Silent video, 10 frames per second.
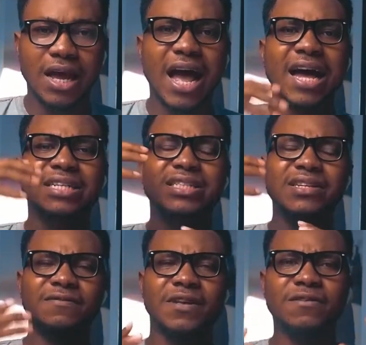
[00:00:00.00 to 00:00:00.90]
And
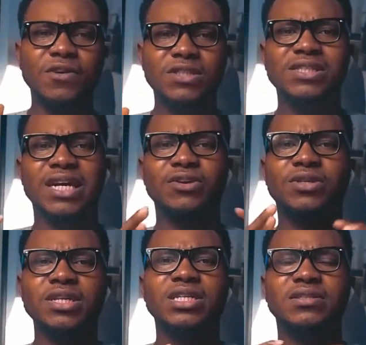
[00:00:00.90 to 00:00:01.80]
if they notice that your
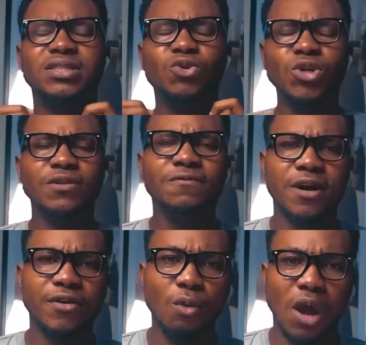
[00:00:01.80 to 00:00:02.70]
gig is doing
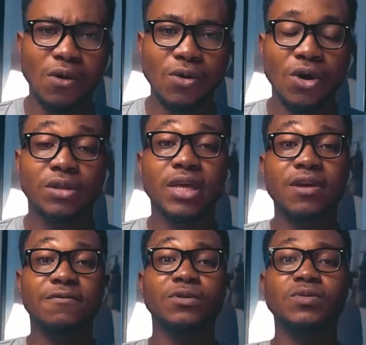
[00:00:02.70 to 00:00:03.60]
very well,
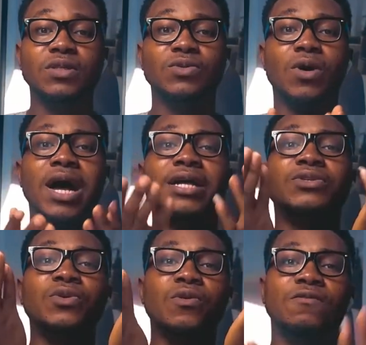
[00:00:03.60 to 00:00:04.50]
they even, you know,
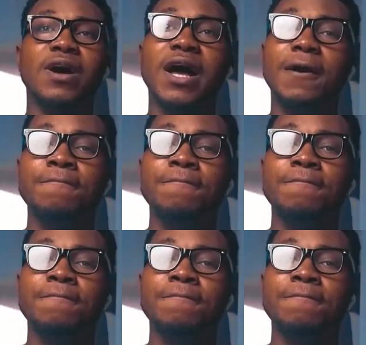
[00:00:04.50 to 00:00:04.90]
hand you over,